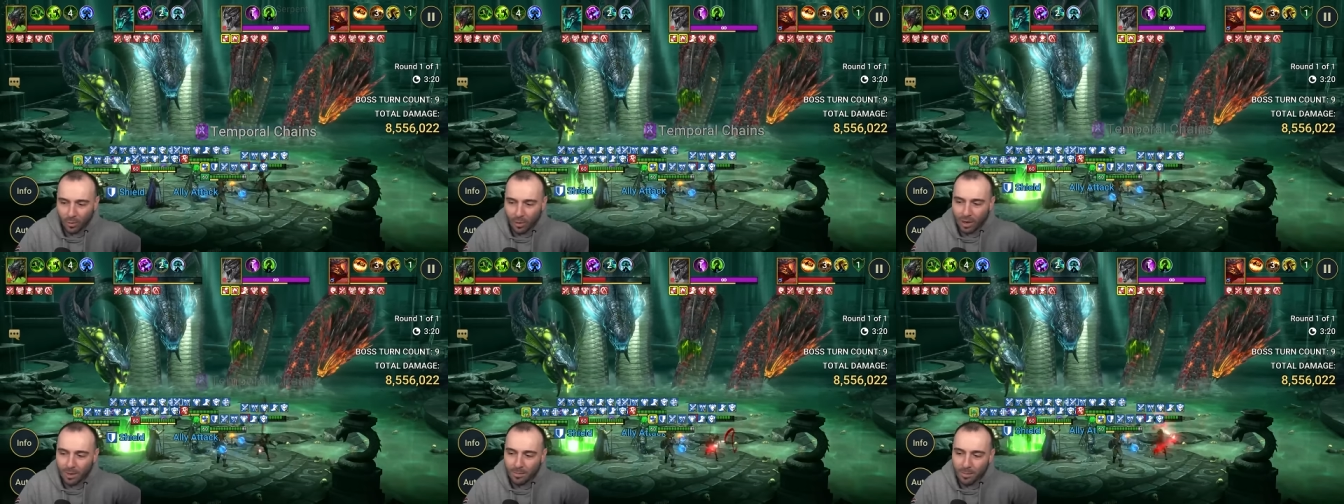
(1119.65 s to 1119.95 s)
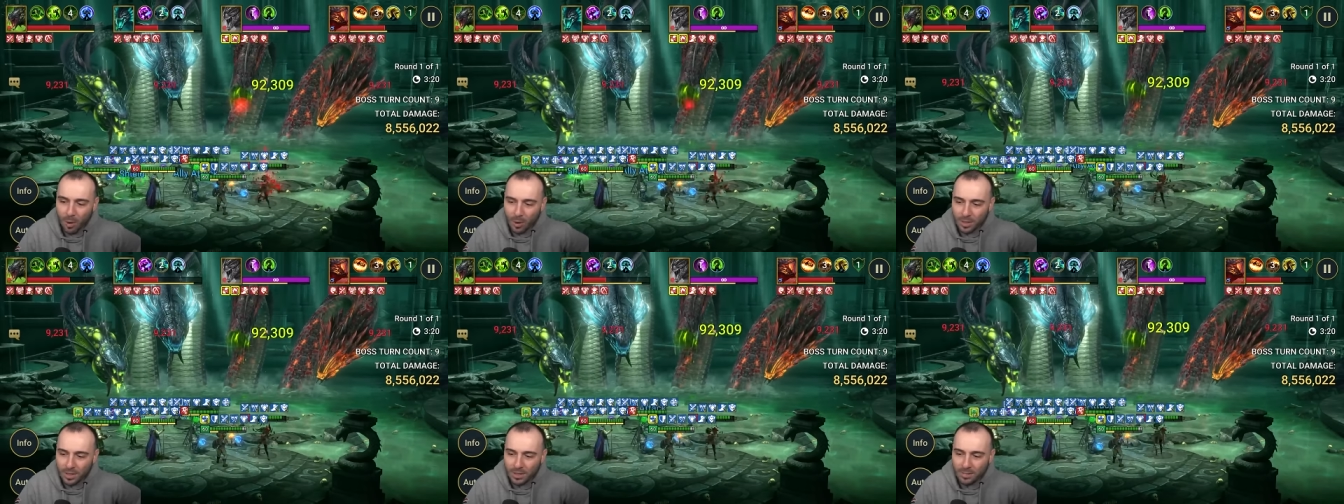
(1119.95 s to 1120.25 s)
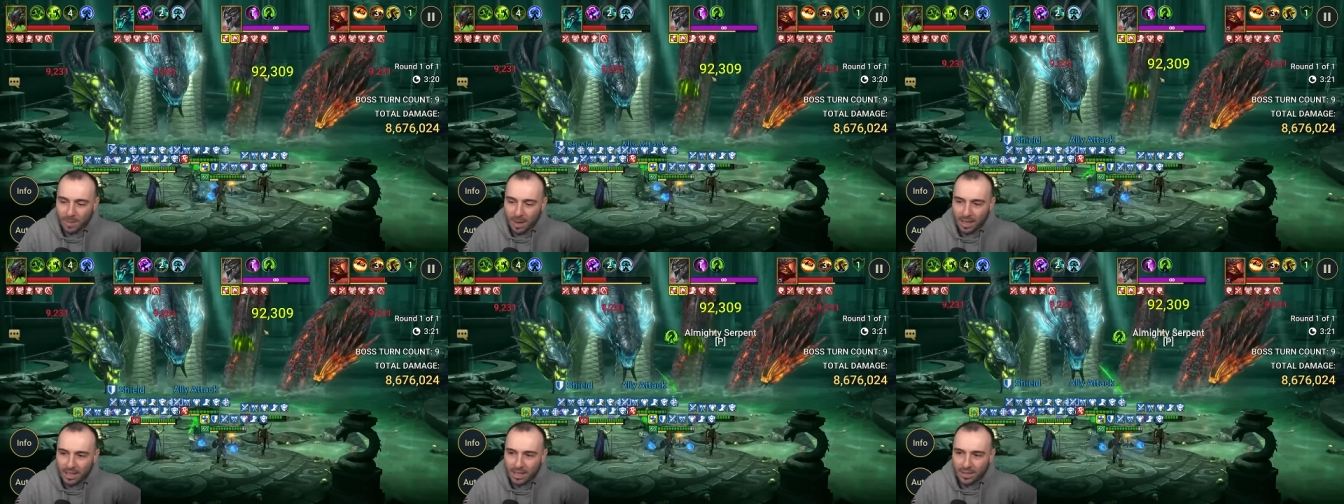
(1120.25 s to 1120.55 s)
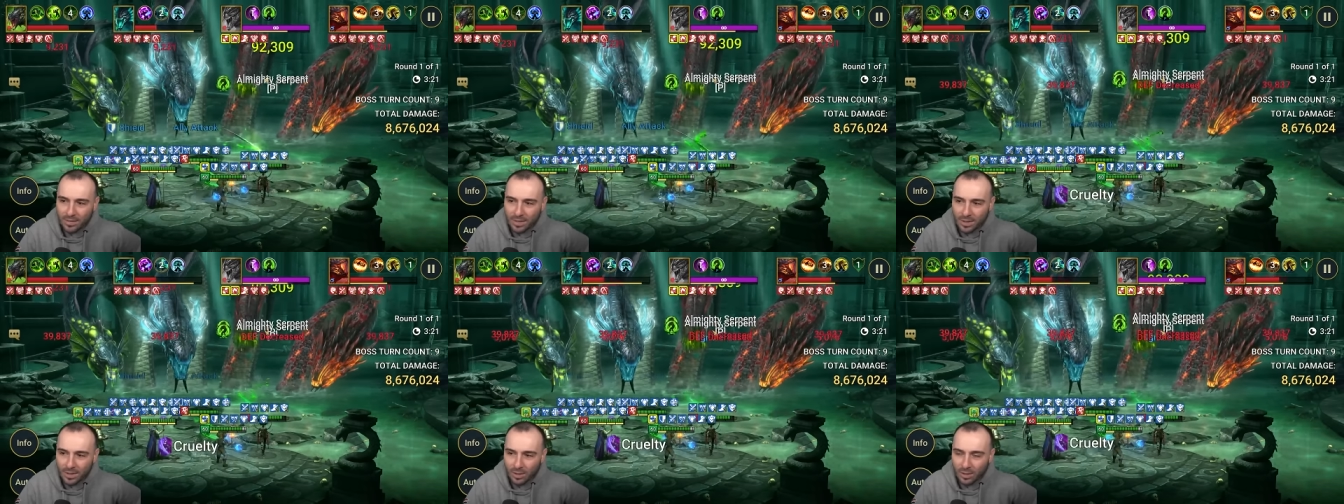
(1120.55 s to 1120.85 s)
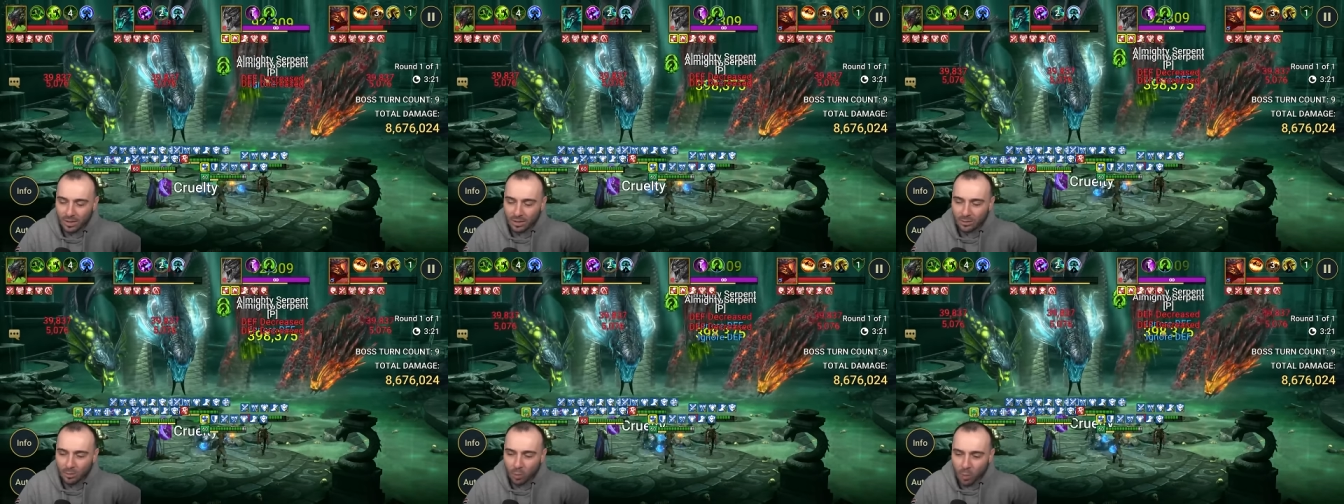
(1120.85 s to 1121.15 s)
while Molly's passive is
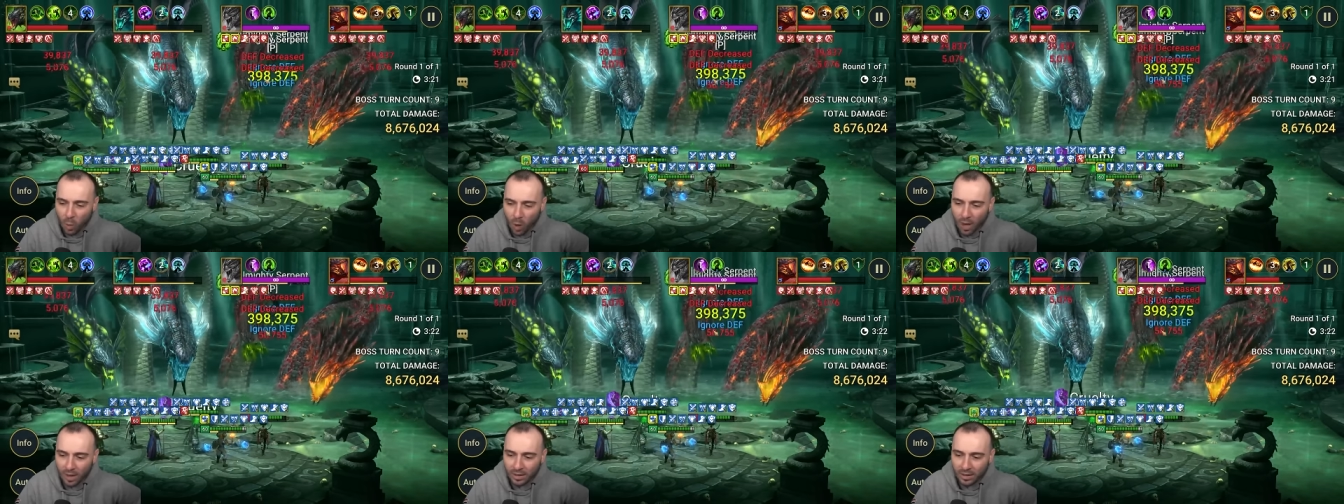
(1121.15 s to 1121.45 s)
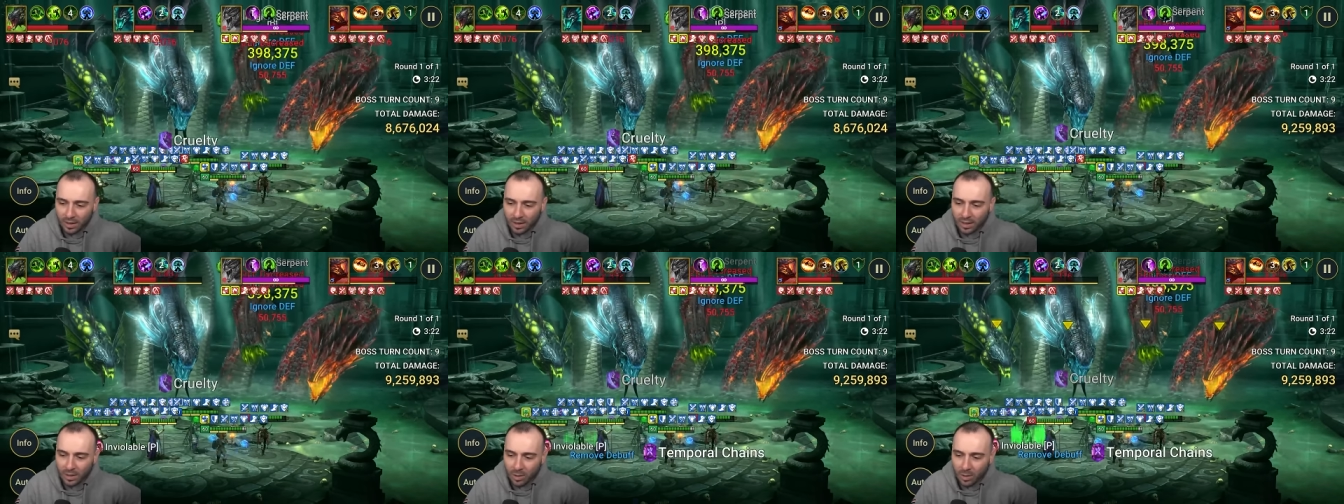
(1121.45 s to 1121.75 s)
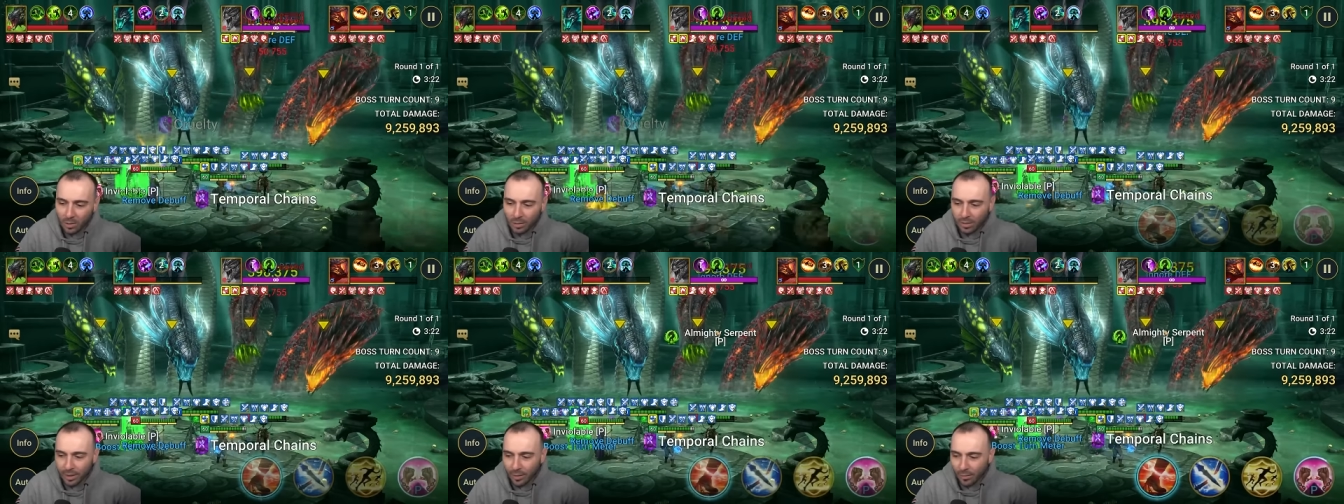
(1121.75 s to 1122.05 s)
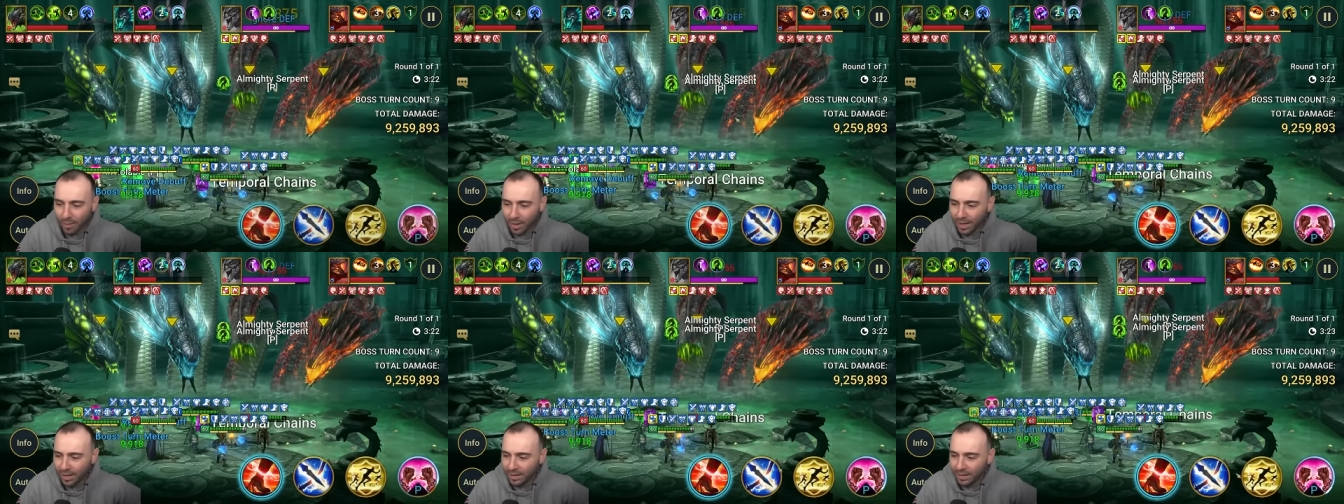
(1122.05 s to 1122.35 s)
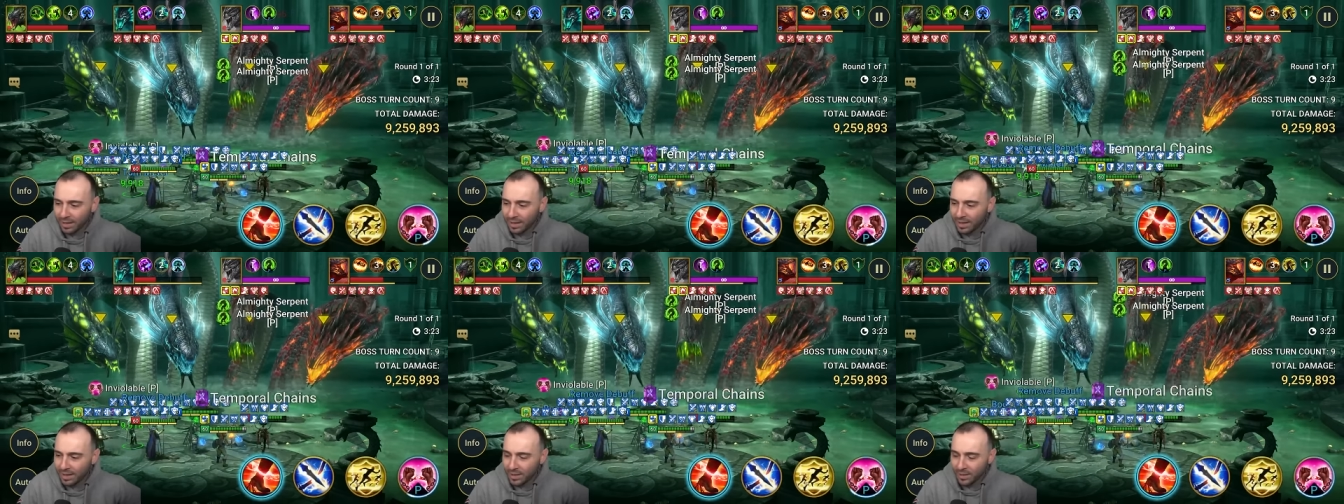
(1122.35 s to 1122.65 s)
on a one turn cooldown, right?
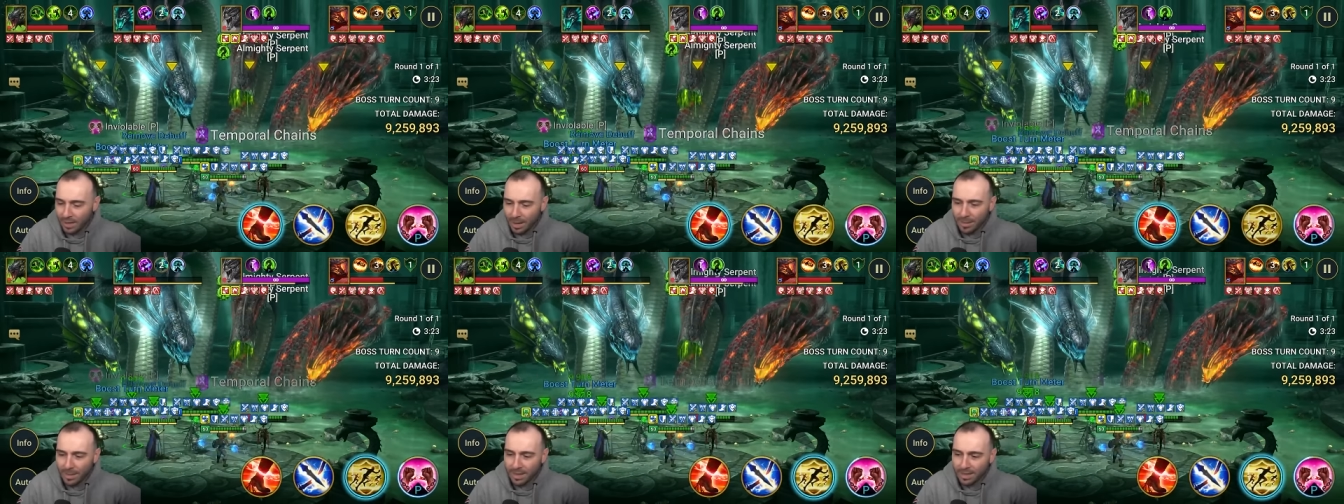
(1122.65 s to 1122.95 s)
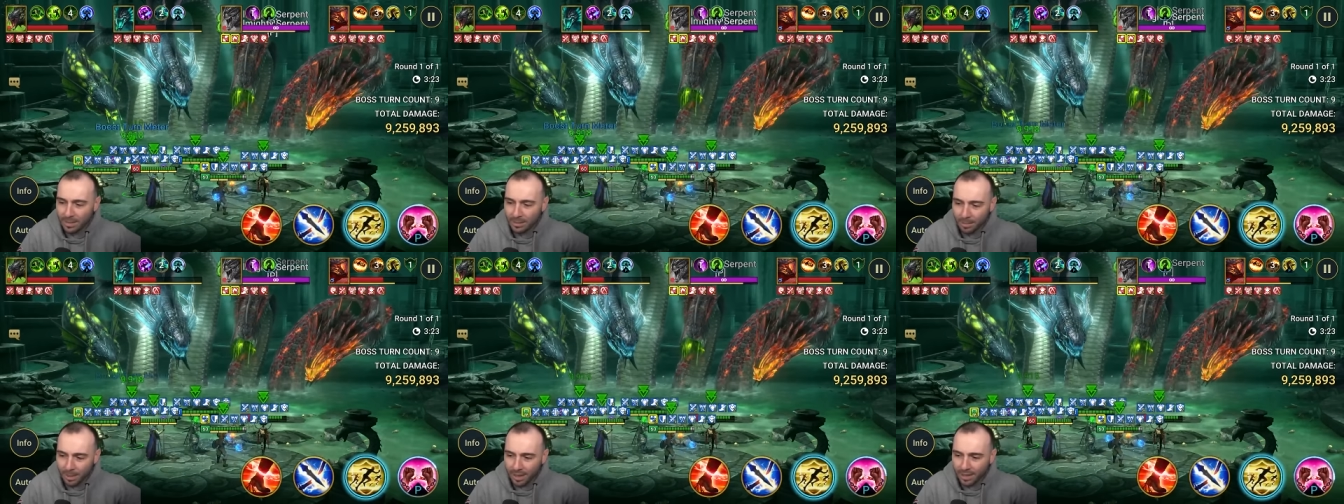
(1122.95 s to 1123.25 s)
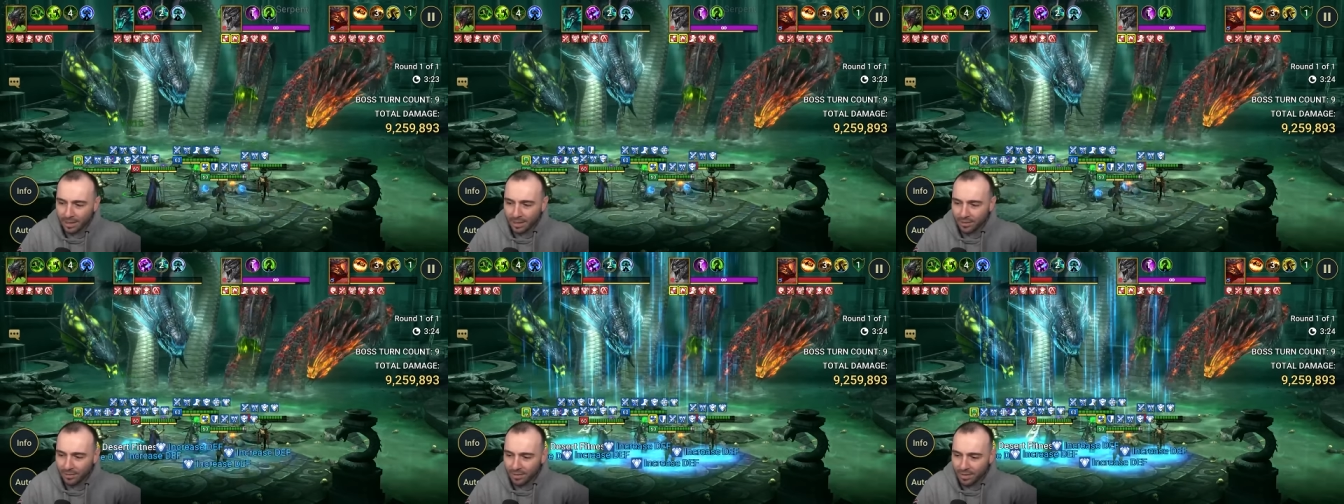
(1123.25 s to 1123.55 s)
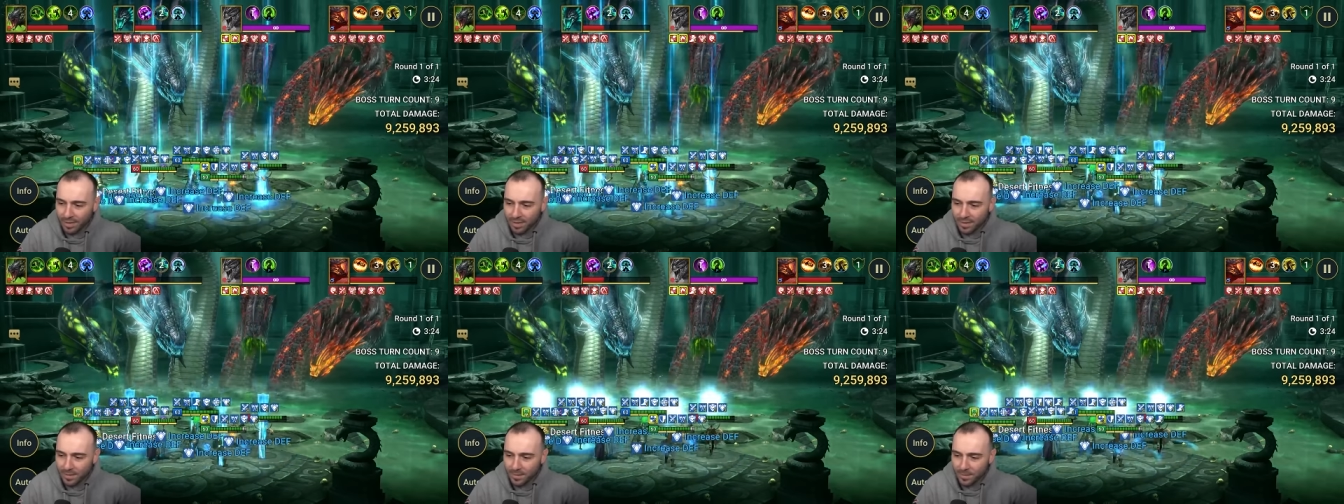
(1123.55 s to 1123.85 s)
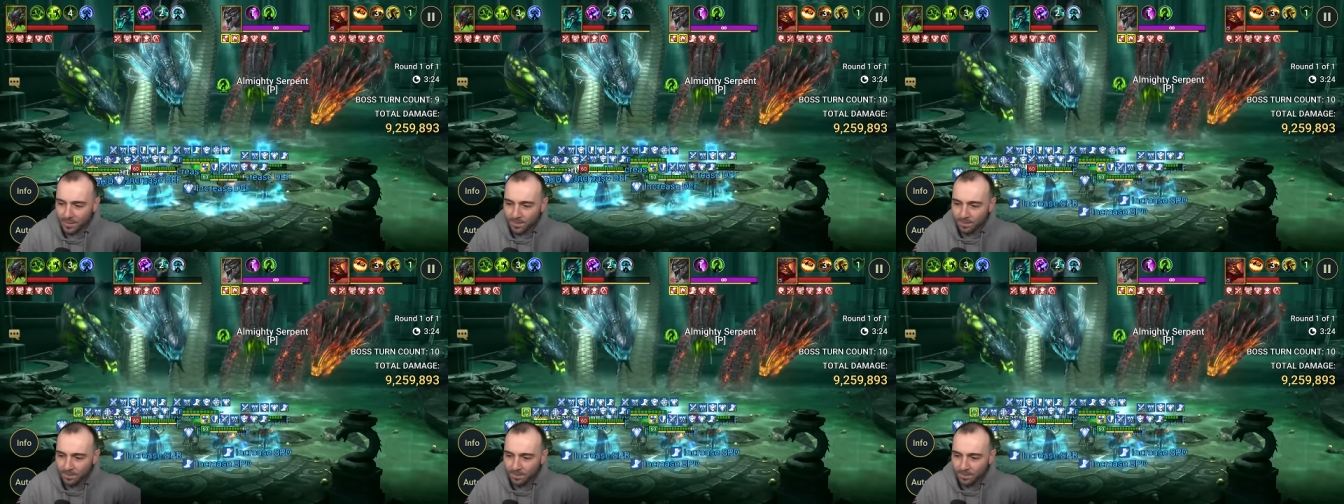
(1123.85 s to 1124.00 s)
So that makes a big difference.